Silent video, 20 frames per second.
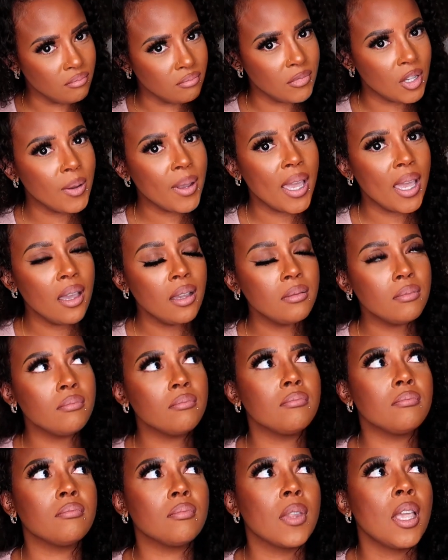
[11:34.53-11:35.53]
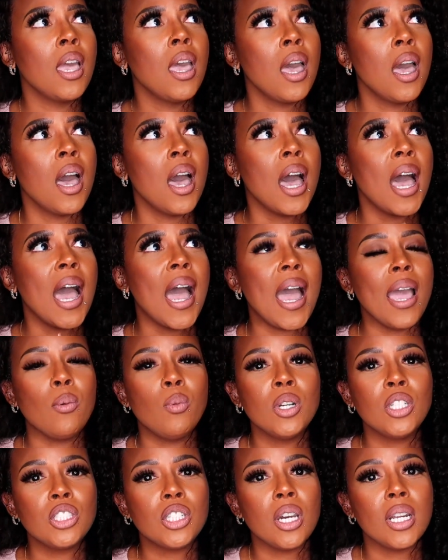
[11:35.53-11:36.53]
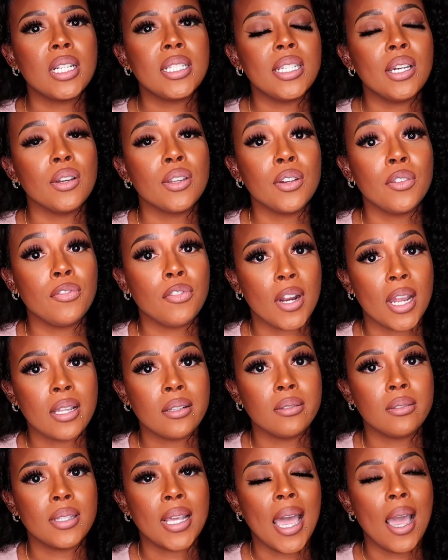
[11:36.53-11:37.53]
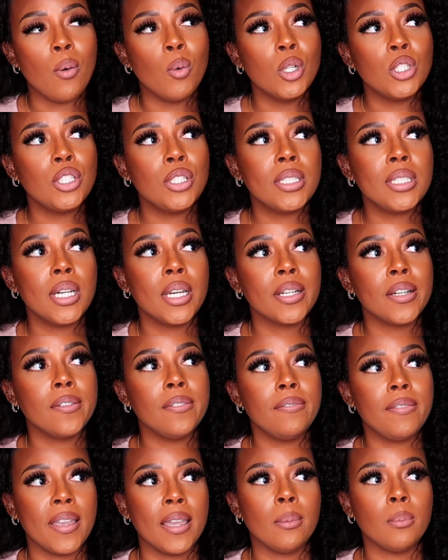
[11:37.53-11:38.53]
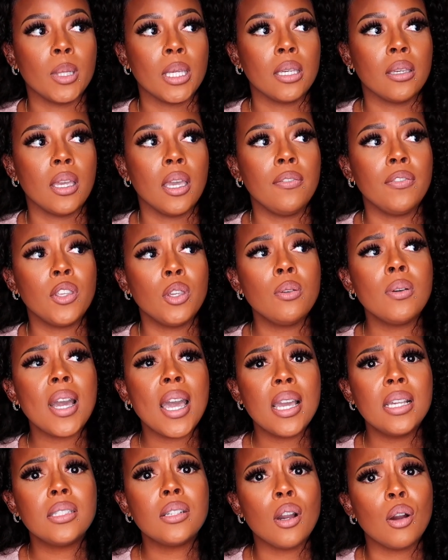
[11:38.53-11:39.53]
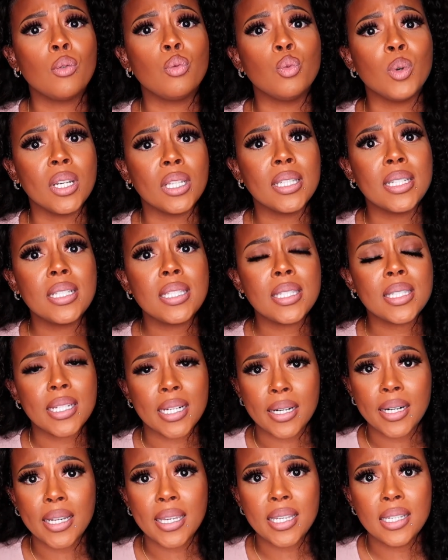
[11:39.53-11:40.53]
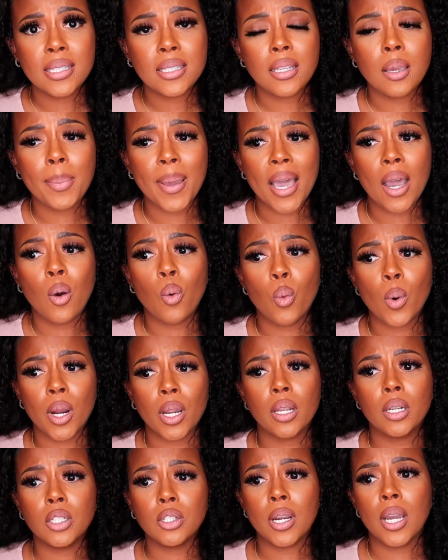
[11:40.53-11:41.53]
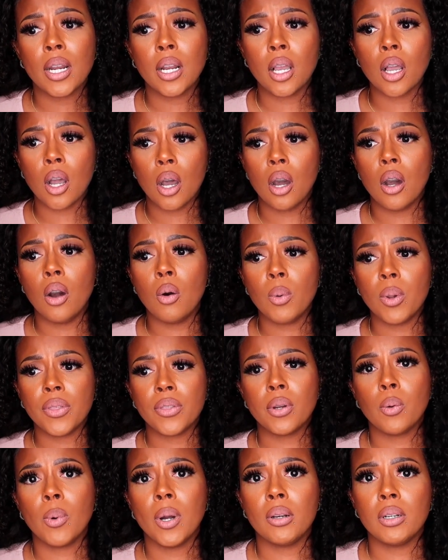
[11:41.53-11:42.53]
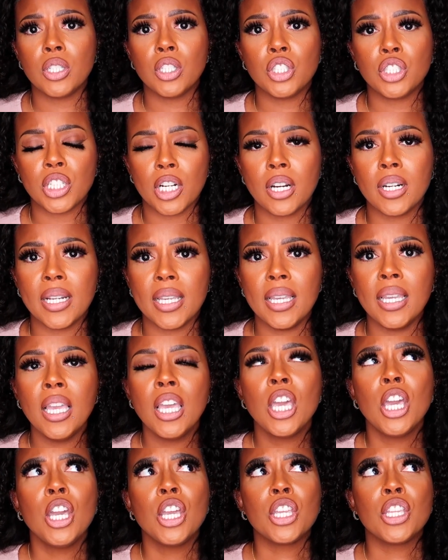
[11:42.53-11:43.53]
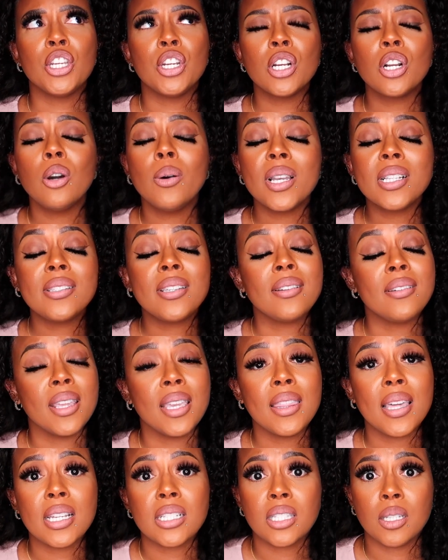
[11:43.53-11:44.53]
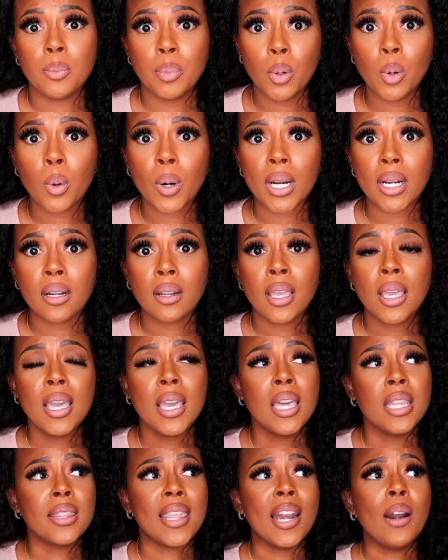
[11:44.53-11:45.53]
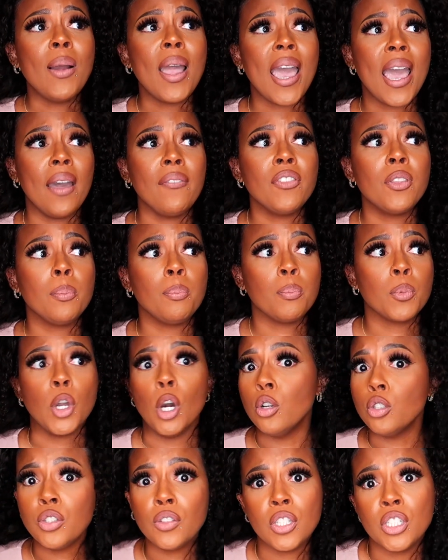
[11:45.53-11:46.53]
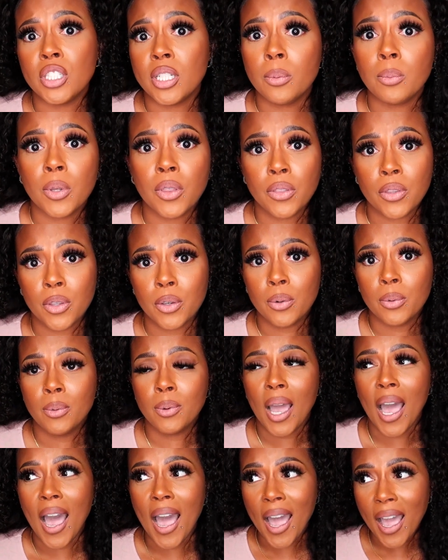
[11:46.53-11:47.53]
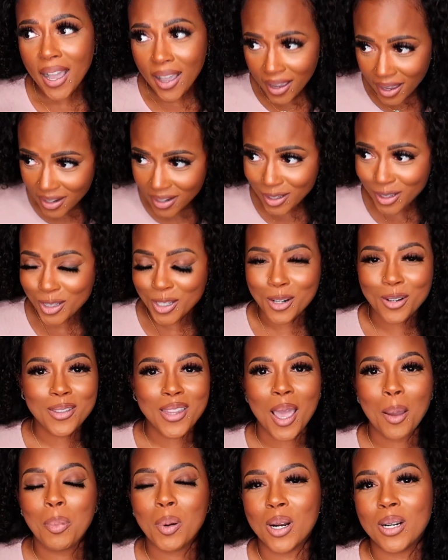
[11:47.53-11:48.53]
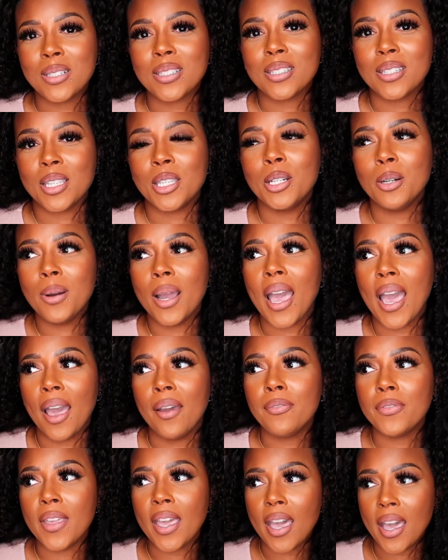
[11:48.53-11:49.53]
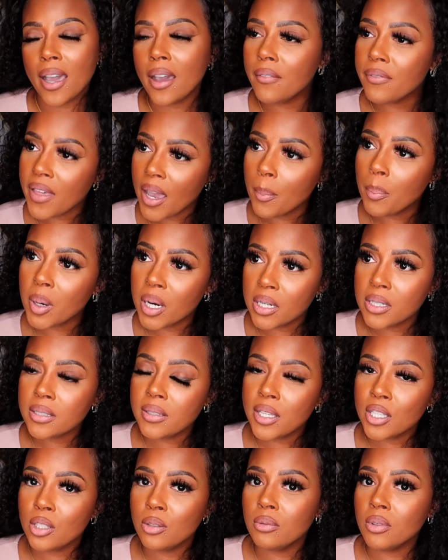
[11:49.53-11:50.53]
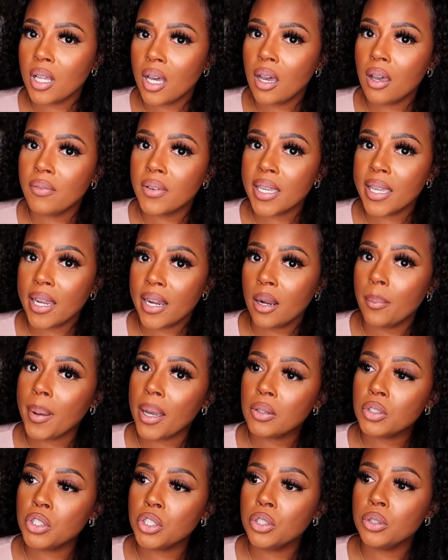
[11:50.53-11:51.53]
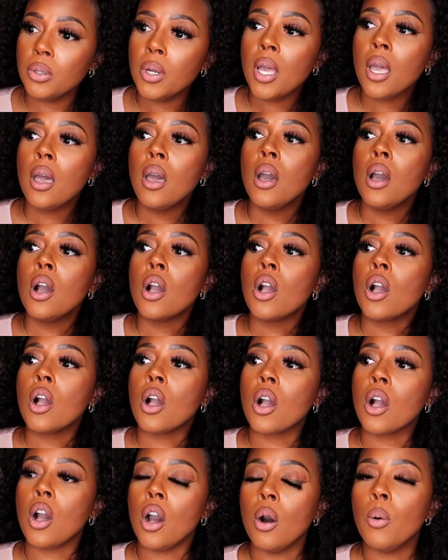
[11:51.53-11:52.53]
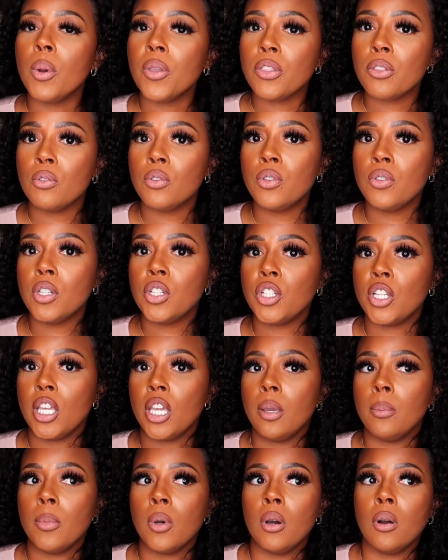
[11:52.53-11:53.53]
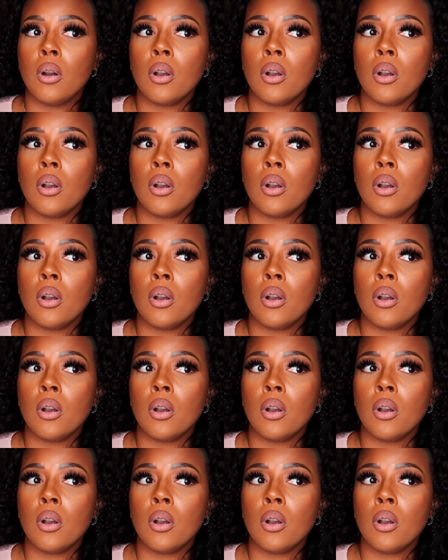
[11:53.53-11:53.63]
Okay? I want y'all to tell your friends. I want you to tell your family. If you guys are really serious about where you're trying to go with your wellness journey, you're going to need that support. They don't have to go to the gym with you. I kind of learned that personally. You don't have to have that person that you love and care about you go with you to the gym,